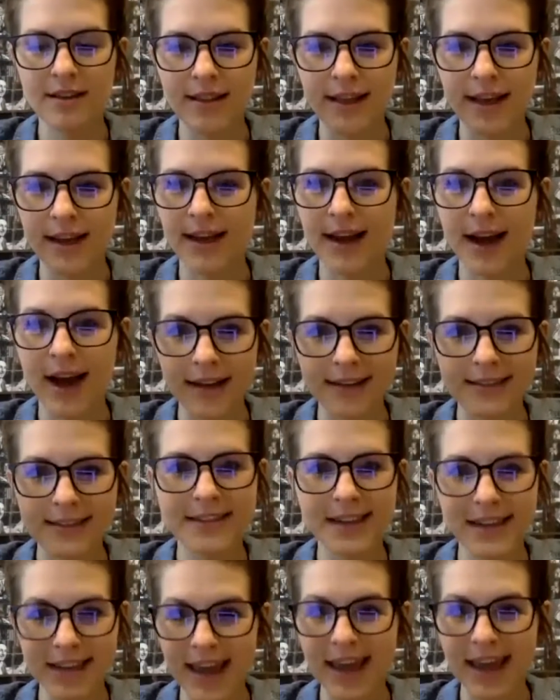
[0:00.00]
like I just,
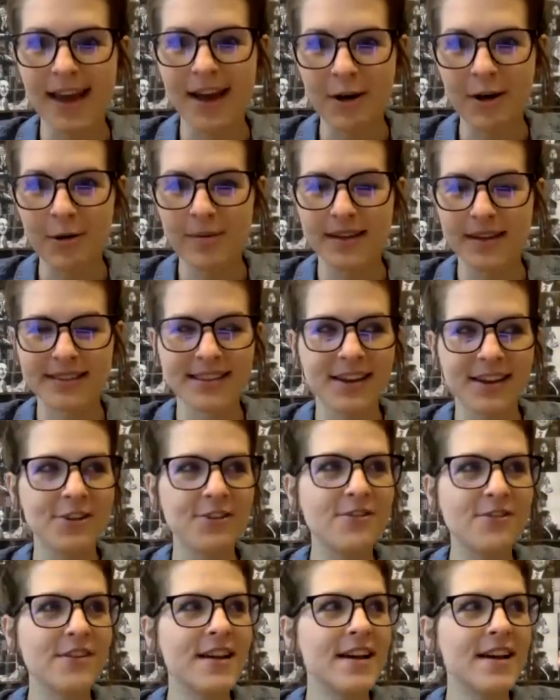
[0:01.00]
I can't help
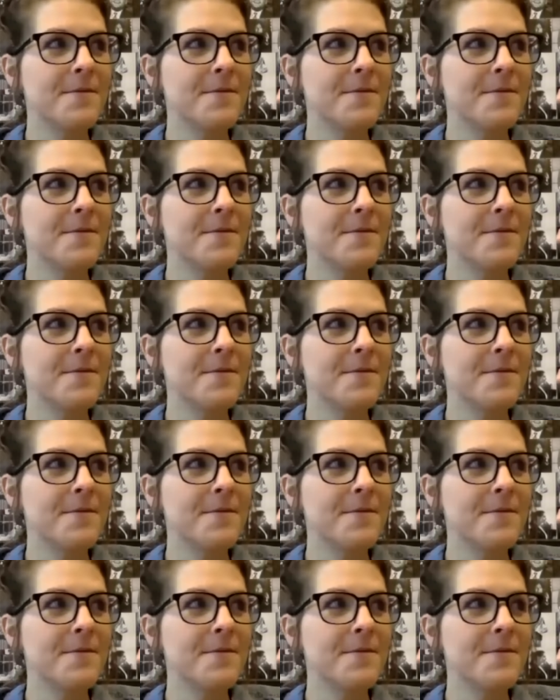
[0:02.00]
myself.